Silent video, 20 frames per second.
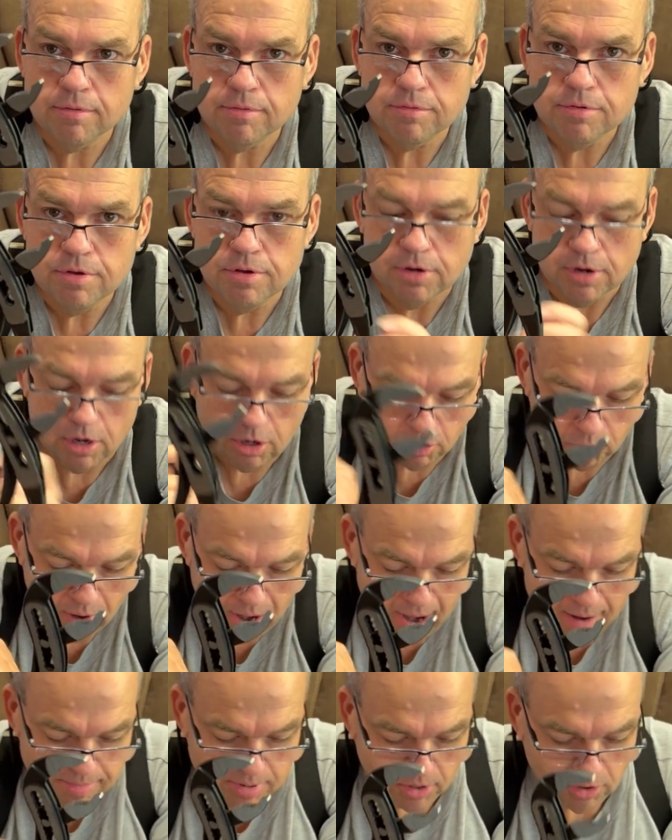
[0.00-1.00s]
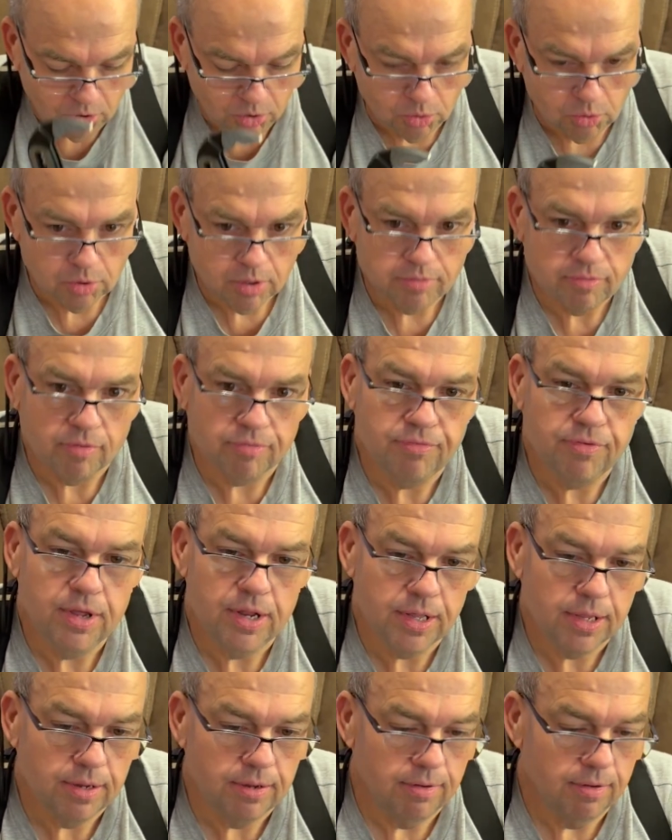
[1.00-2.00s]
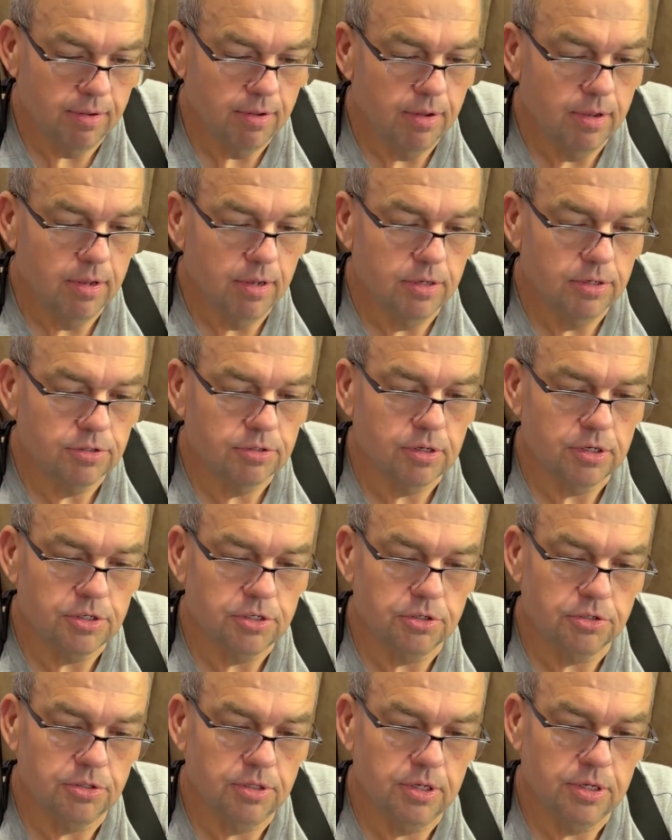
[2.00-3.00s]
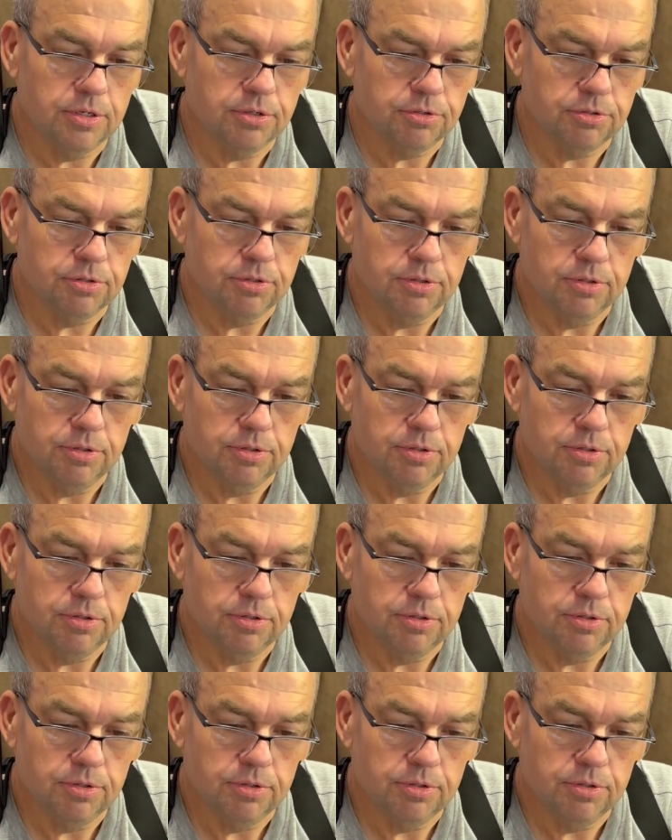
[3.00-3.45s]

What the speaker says: you can grab a hold of a fitting such as this,